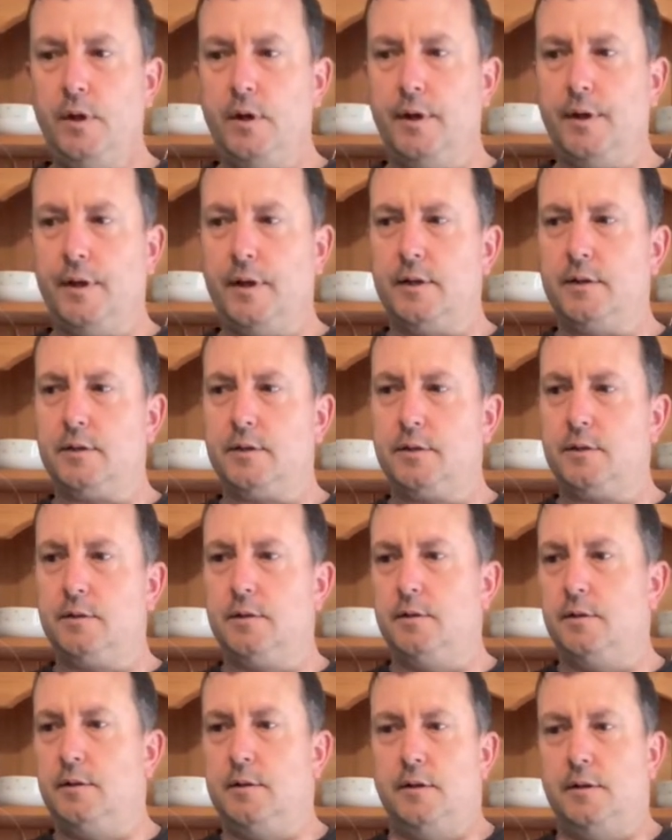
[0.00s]
And
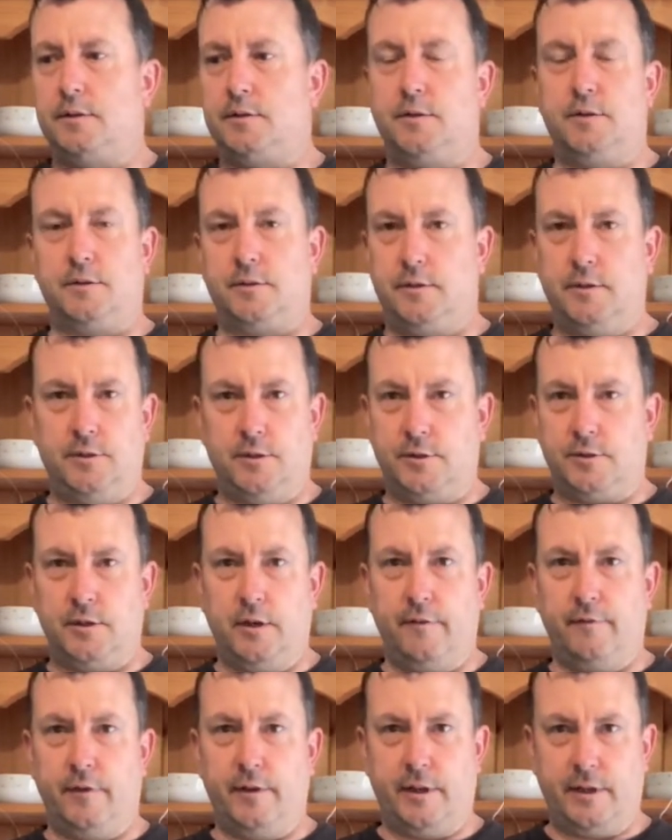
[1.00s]
it's just a
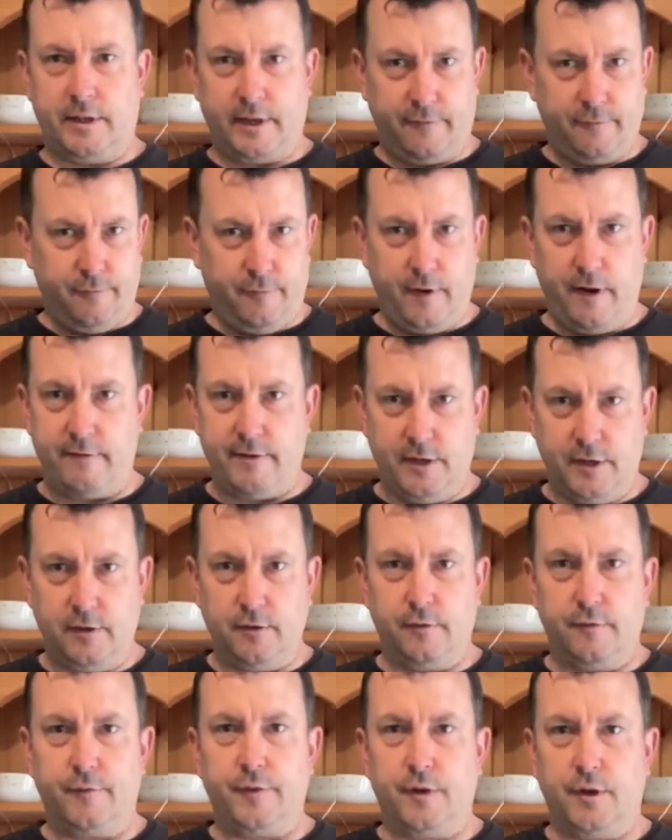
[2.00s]
lovely thing to have. Very
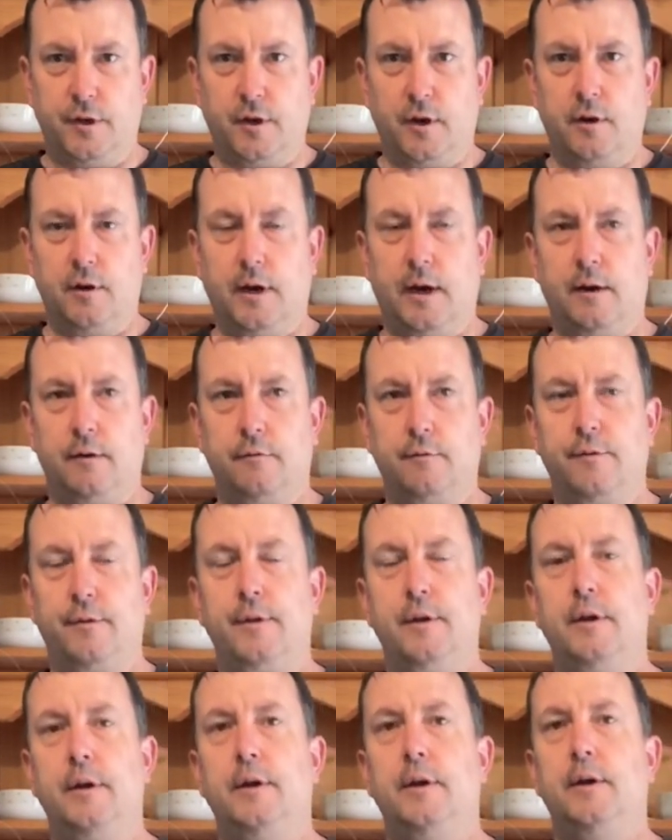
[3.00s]
good for your gut health.
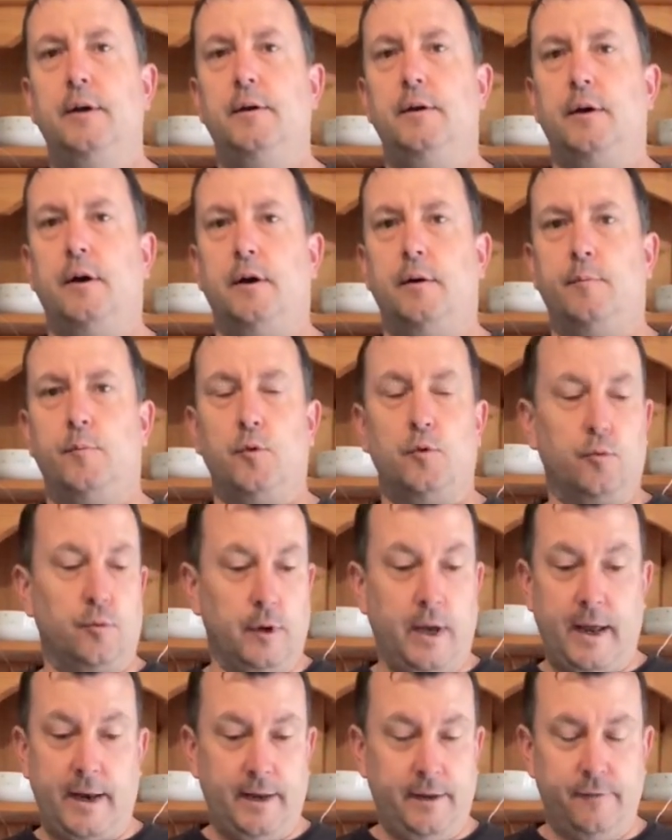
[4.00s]
Or
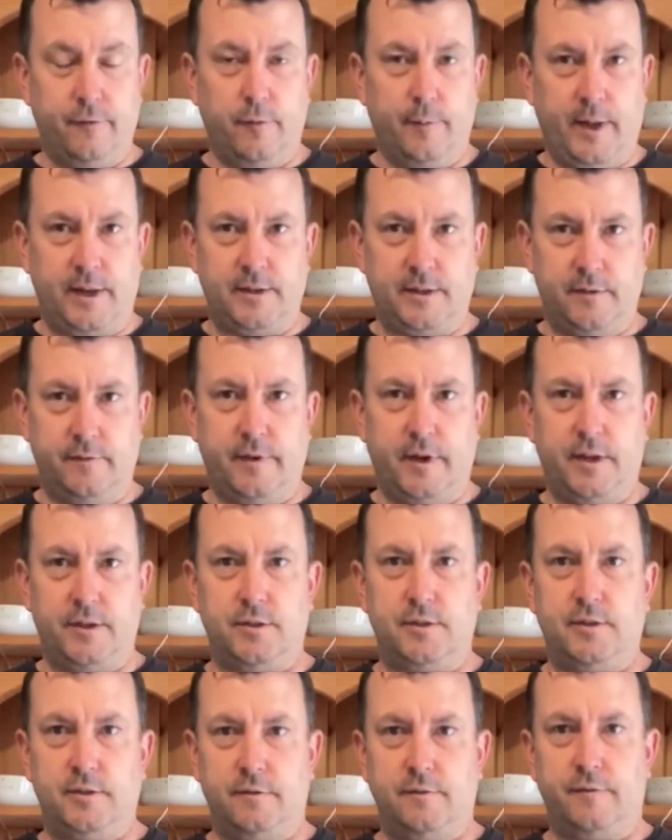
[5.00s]
any fermented veg
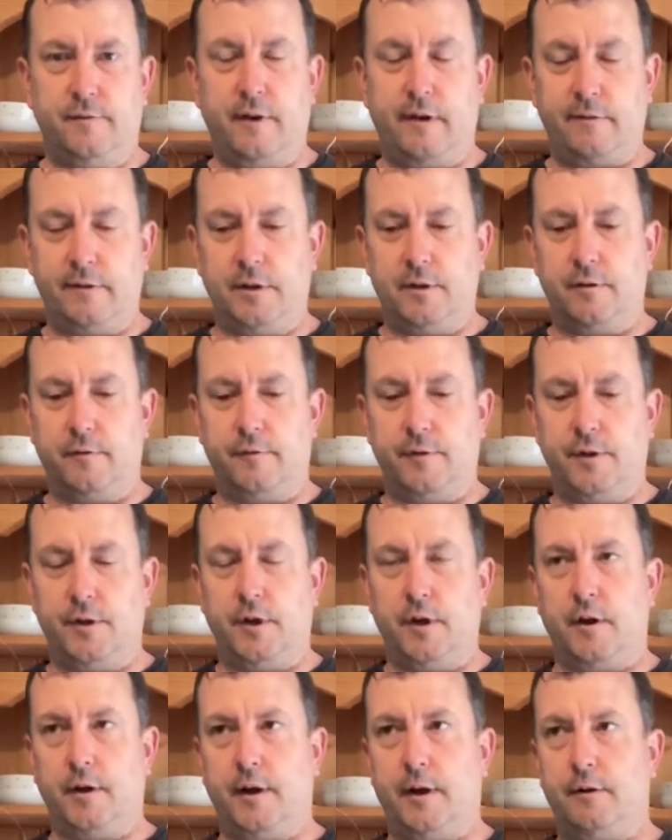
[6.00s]
is very good for your
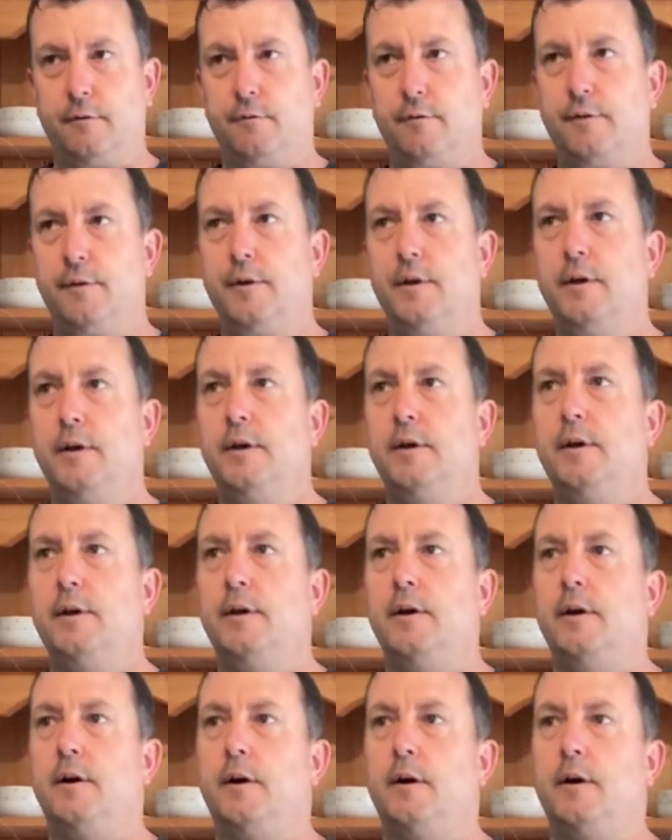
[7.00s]
gut health.
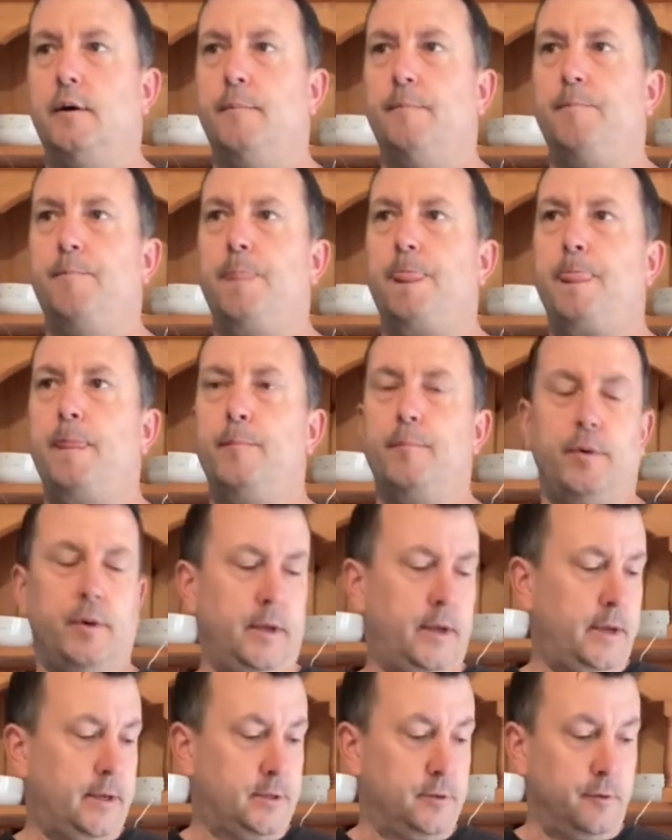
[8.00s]
But
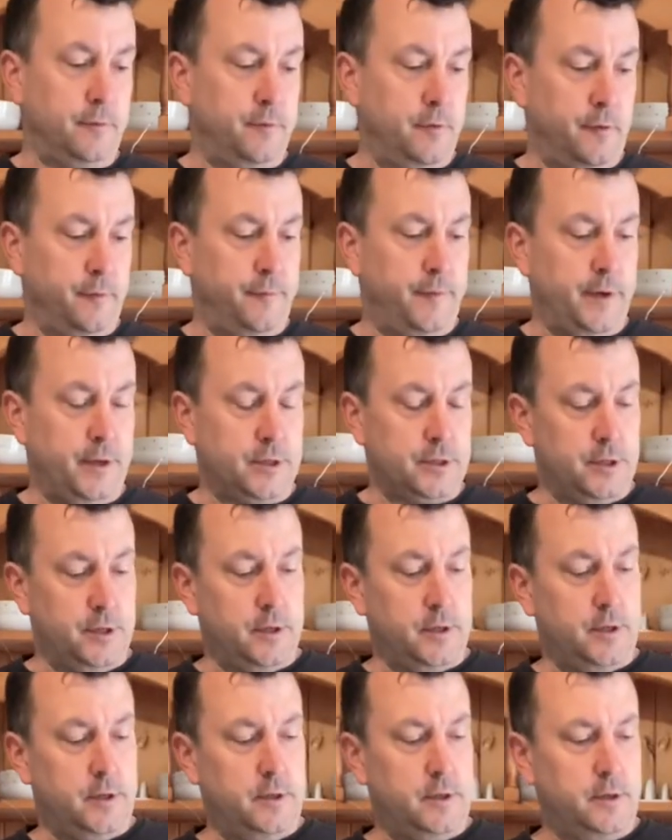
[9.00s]
yeah, so I finished
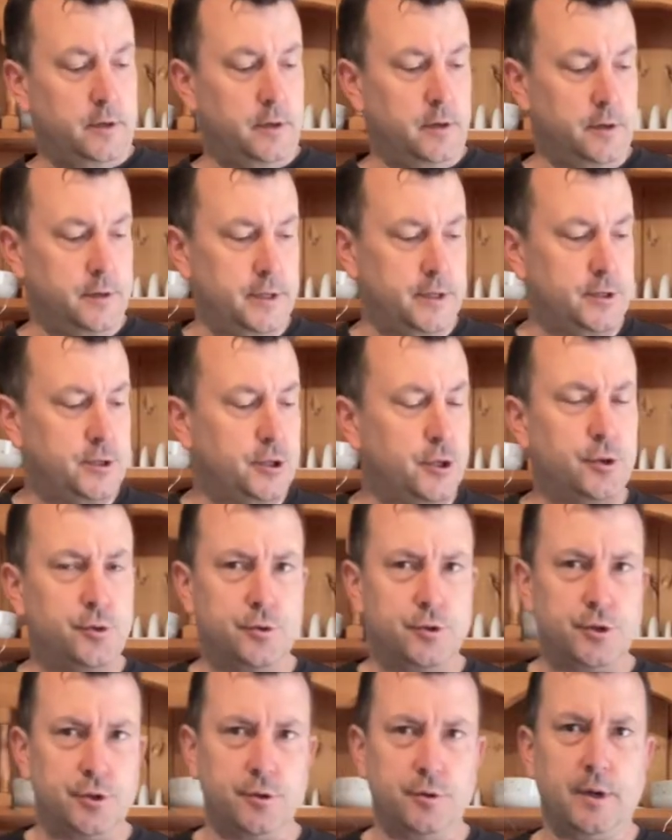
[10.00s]
I did
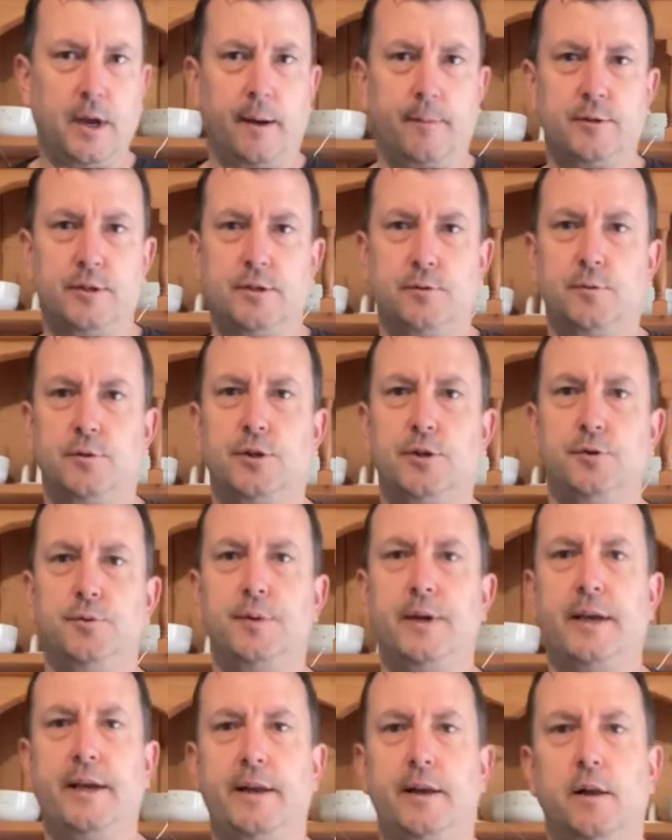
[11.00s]
two cabbages with 2
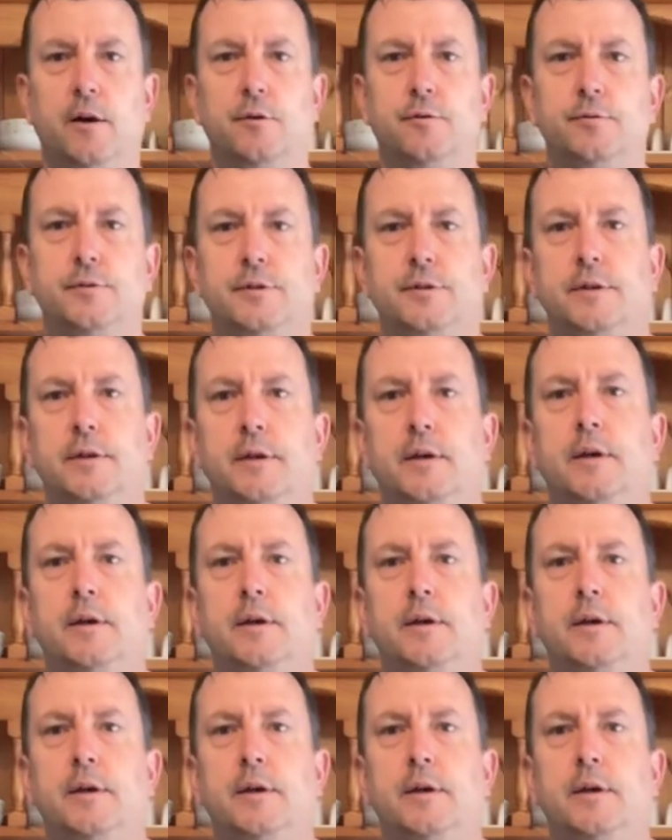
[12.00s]
kilos.